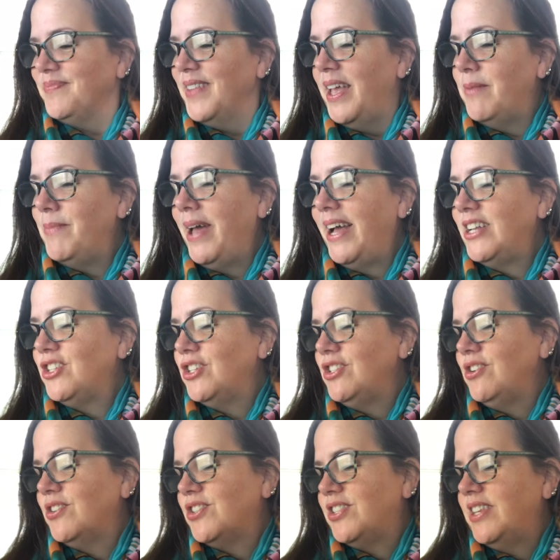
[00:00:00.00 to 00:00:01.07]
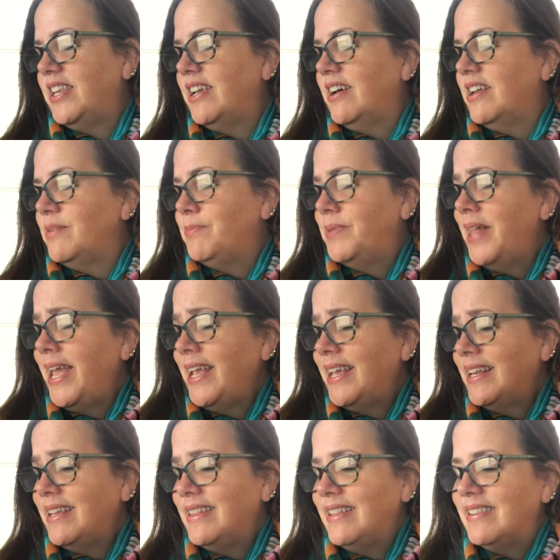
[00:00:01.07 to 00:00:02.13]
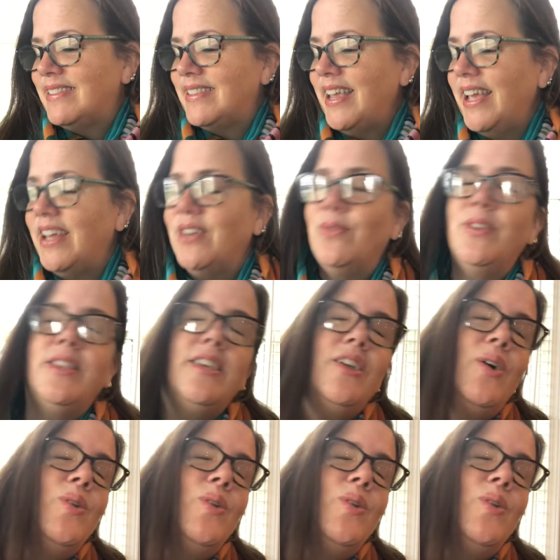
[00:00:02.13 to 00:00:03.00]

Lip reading: Imagine you're sitting on a blanket in the sand with the